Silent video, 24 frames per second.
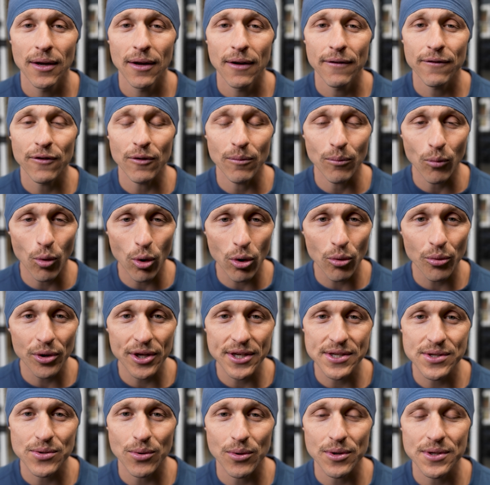for more
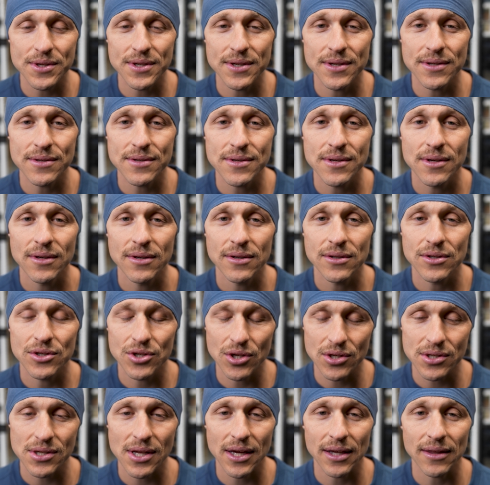resources
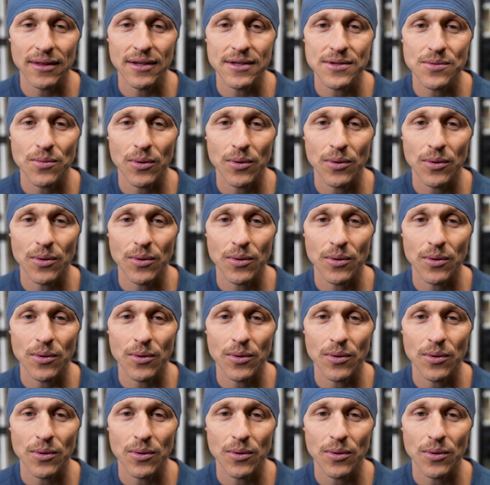just like this